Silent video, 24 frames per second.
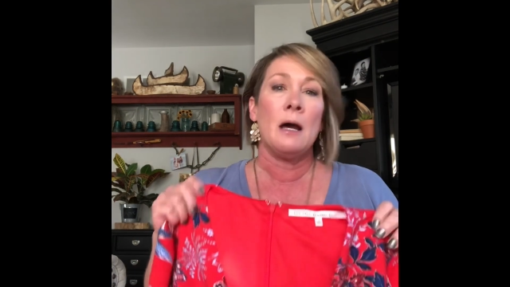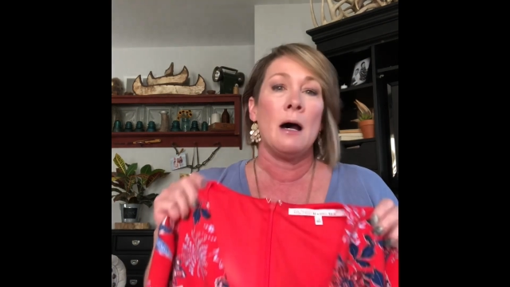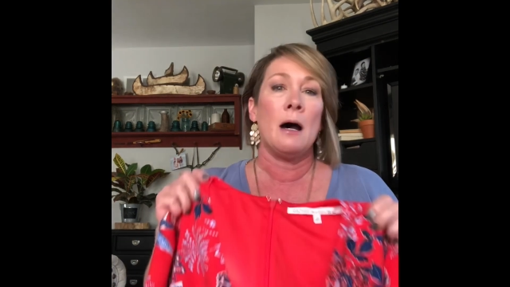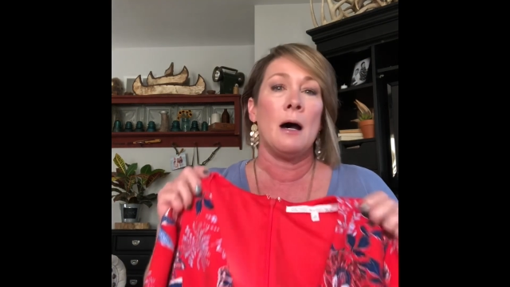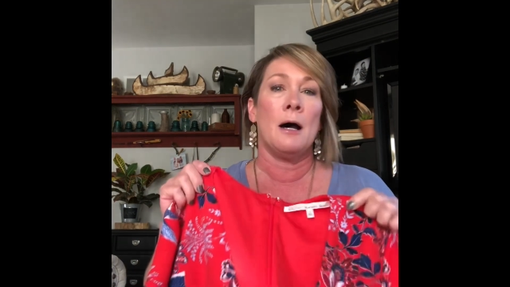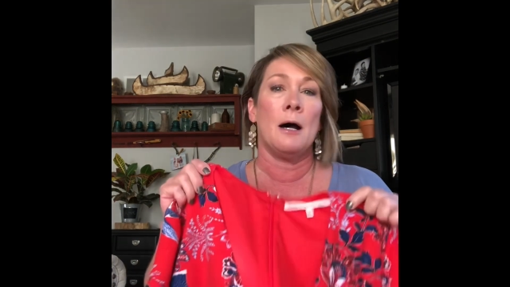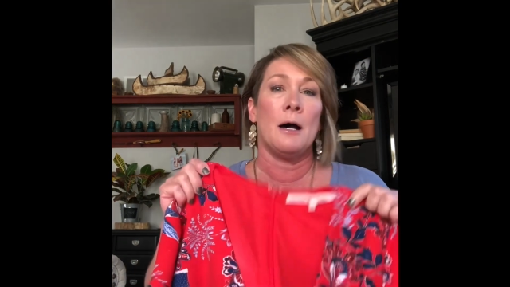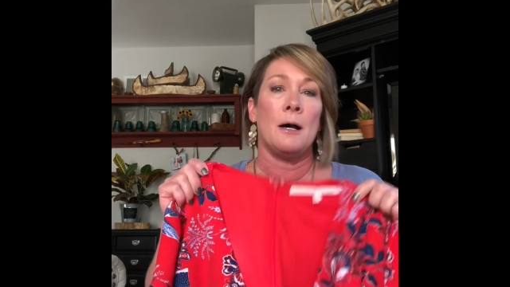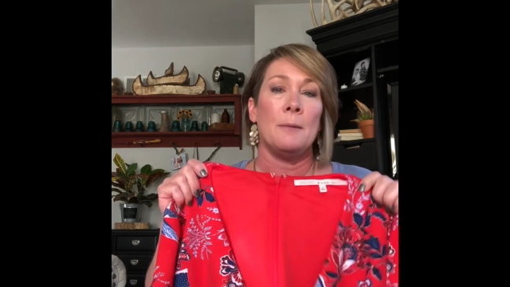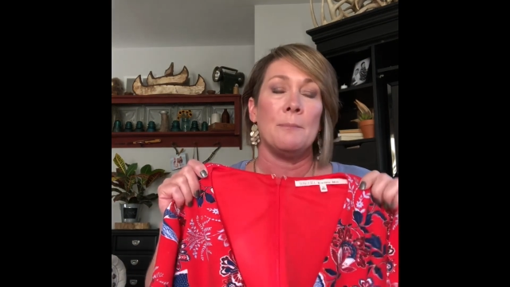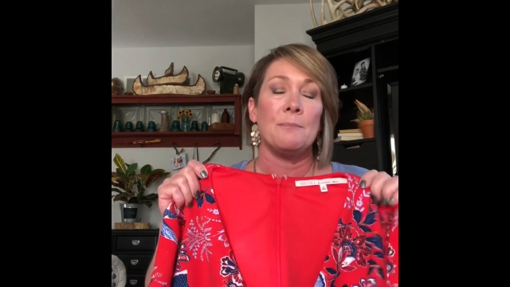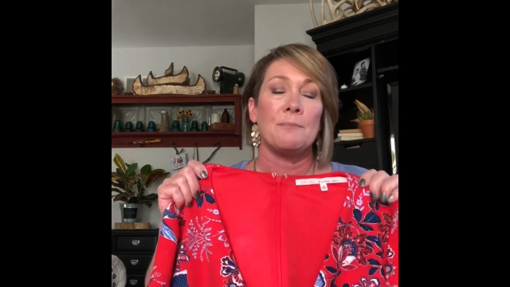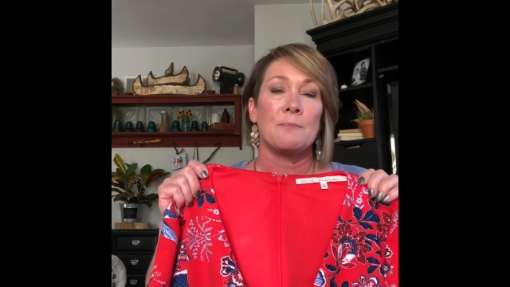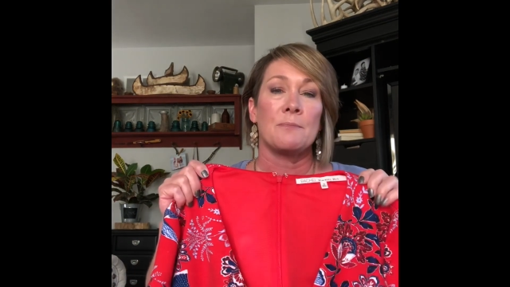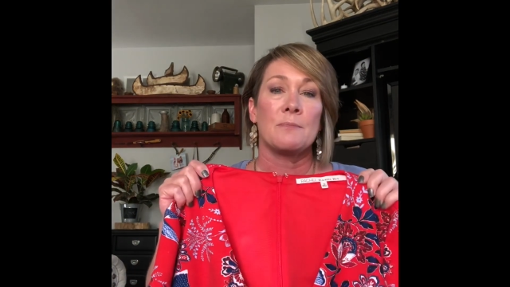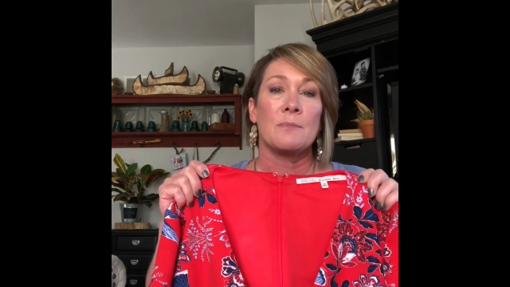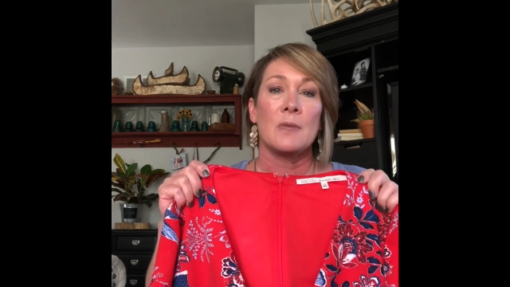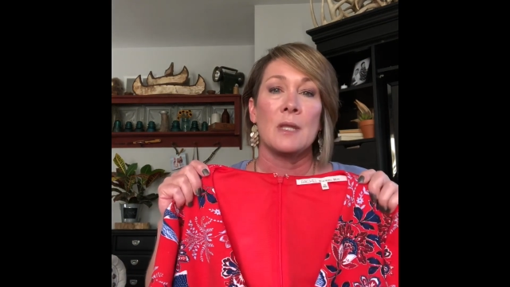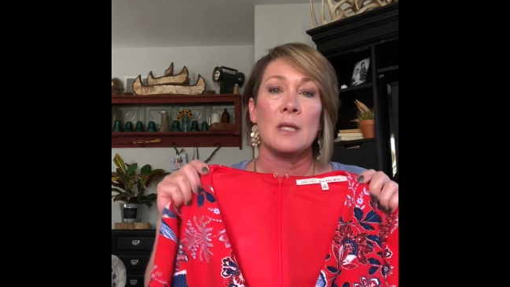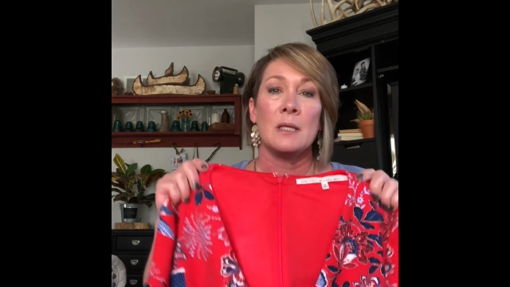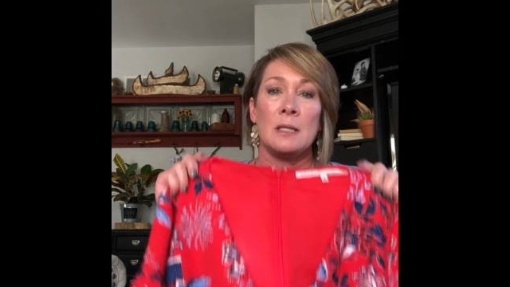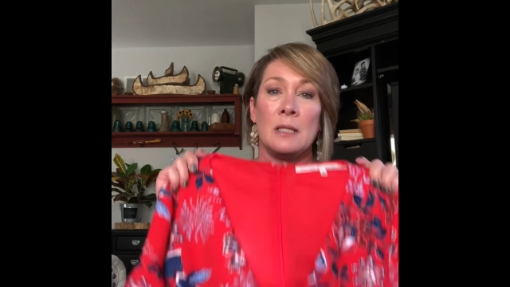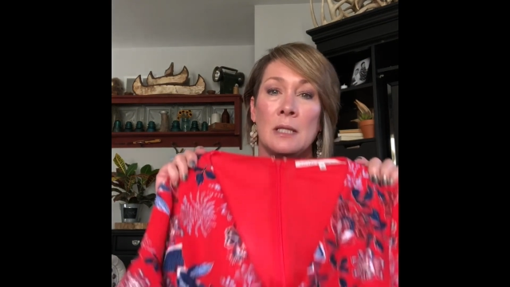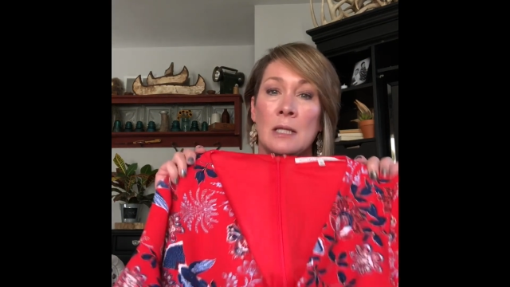
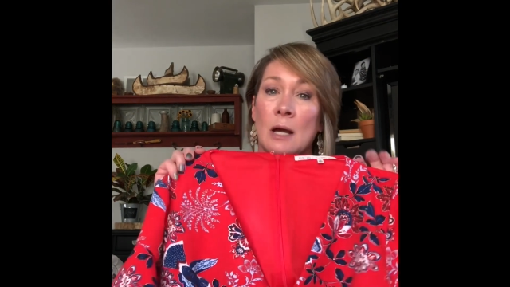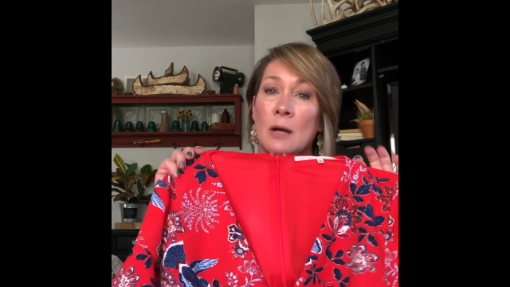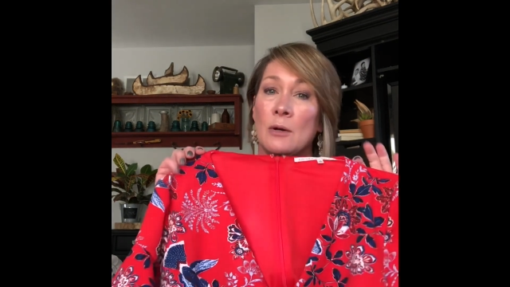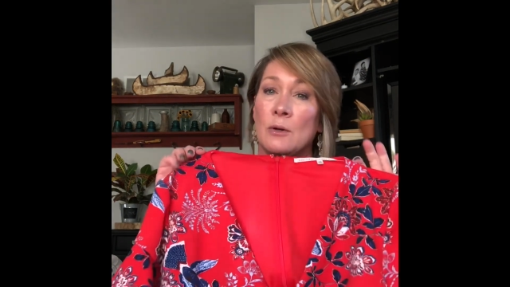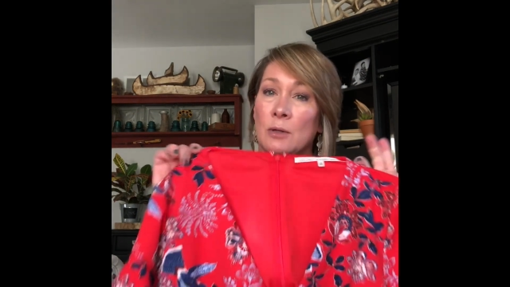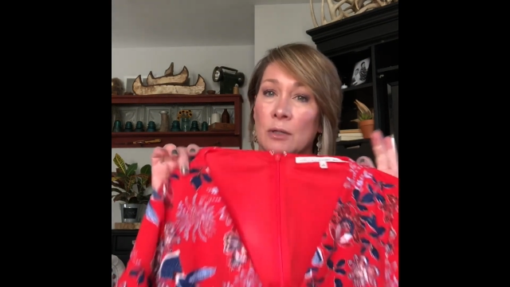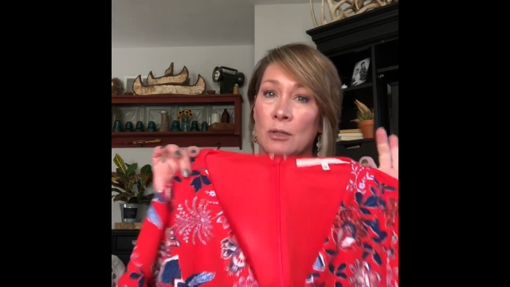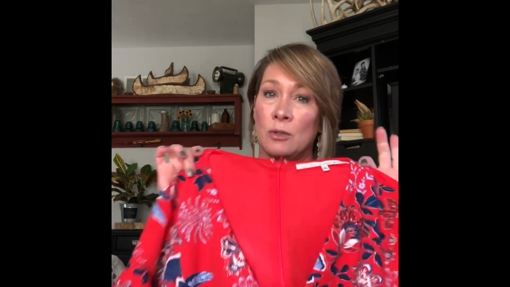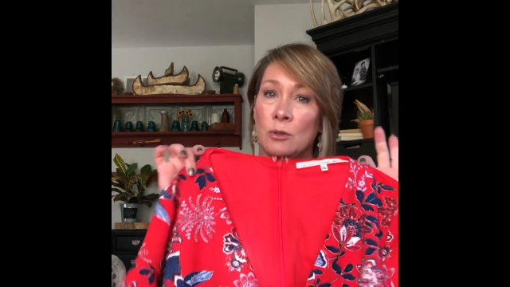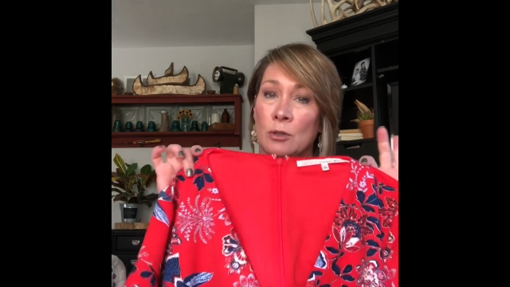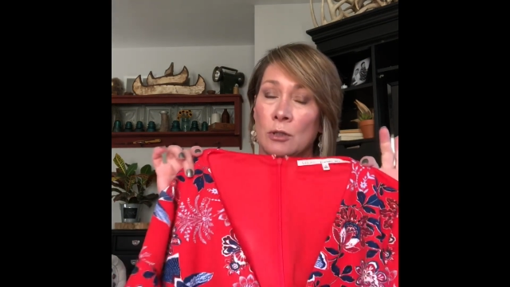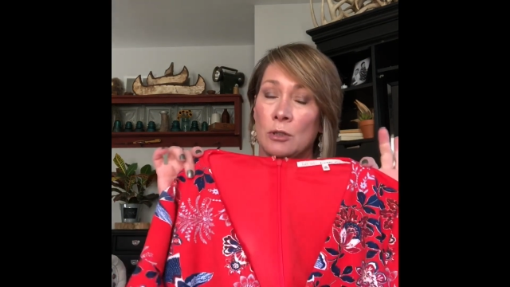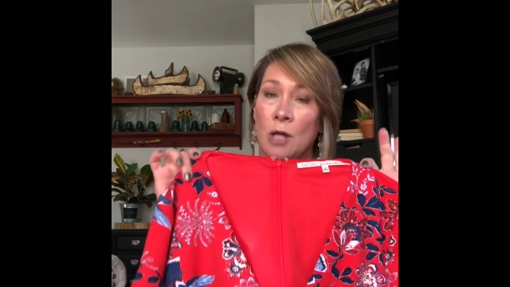Now, you